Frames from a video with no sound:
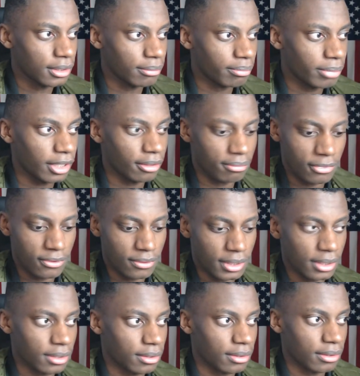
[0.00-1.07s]

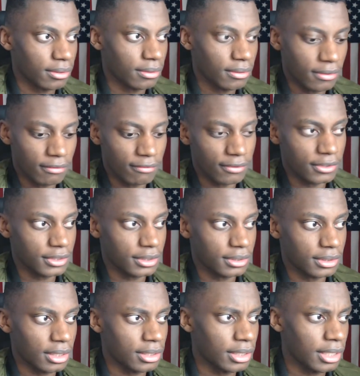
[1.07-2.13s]
Munich versus
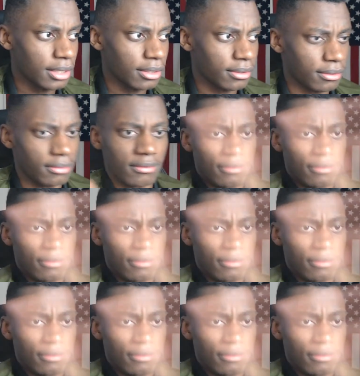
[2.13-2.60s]
Atletico.